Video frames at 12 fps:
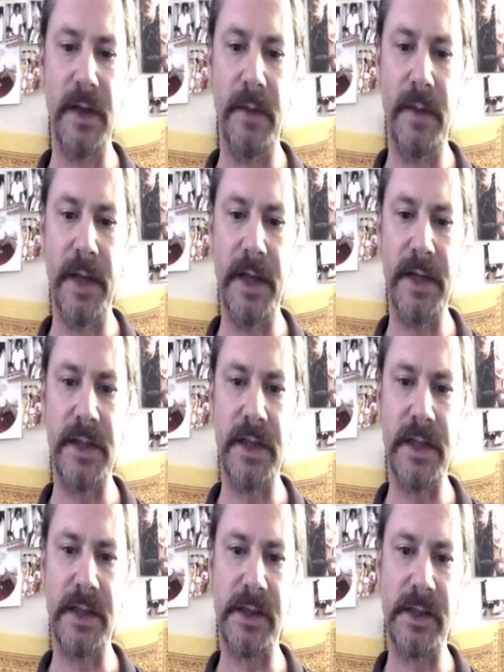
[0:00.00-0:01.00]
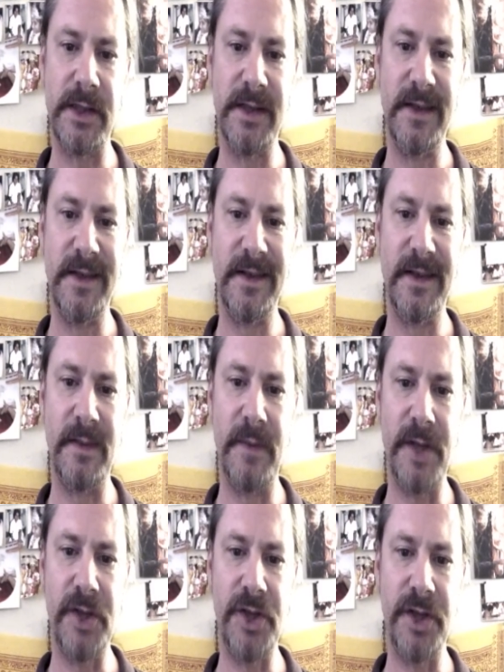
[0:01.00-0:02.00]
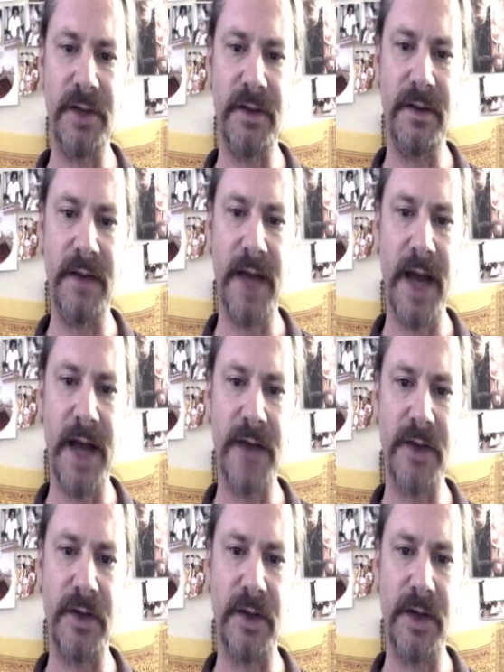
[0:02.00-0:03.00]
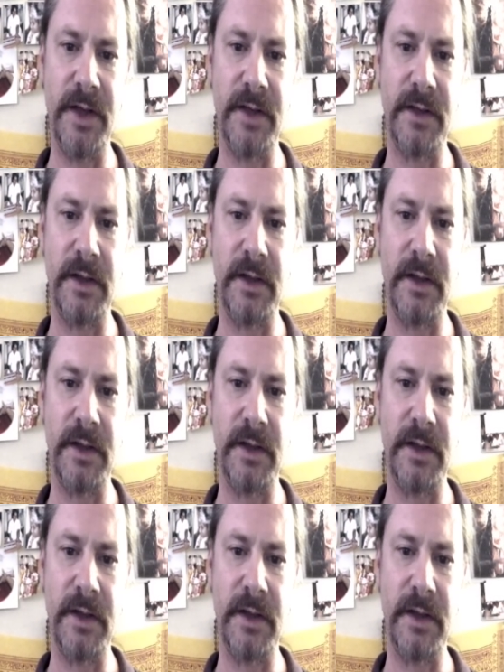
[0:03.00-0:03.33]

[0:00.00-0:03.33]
but it's this combustion that has her on